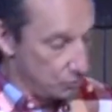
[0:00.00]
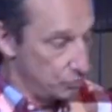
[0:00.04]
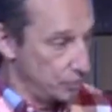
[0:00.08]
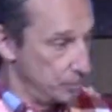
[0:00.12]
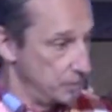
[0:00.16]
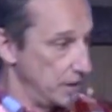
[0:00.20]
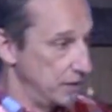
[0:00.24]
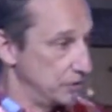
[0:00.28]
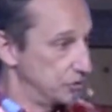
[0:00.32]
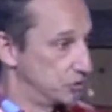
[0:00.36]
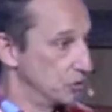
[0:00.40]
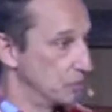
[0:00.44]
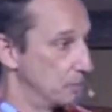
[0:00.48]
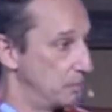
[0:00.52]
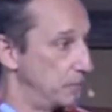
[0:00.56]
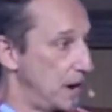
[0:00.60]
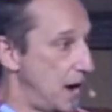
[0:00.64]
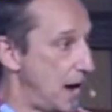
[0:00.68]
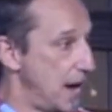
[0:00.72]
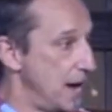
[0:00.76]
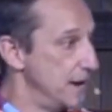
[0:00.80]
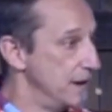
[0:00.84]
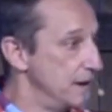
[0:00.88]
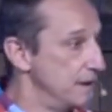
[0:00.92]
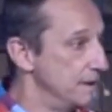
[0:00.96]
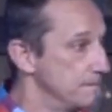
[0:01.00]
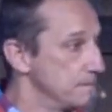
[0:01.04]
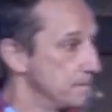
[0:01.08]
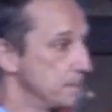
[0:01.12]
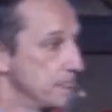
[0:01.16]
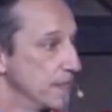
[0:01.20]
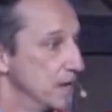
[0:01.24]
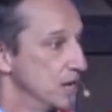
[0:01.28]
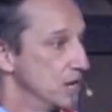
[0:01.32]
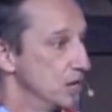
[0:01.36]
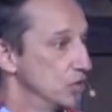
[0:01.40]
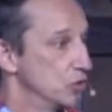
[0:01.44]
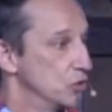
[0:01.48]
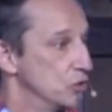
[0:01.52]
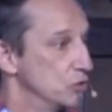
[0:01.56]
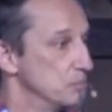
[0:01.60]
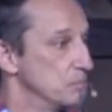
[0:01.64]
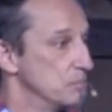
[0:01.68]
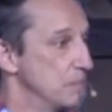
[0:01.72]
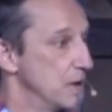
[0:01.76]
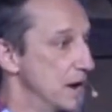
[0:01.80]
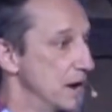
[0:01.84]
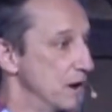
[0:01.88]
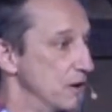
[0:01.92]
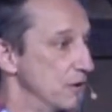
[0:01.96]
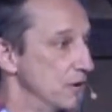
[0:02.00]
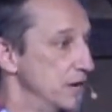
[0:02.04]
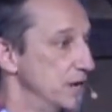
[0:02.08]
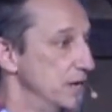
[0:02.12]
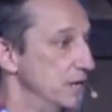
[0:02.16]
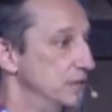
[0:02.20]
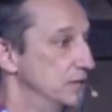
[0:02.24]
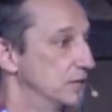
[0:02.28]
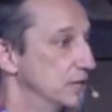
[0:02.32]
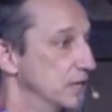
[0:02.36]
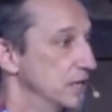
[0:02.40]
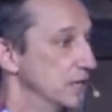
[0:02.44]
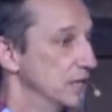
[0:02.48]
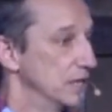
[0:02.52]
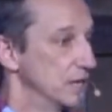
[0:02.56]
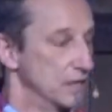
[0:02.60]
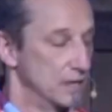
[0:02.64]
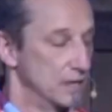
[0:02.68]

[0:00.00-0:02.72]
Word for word: We met Tobiah, who married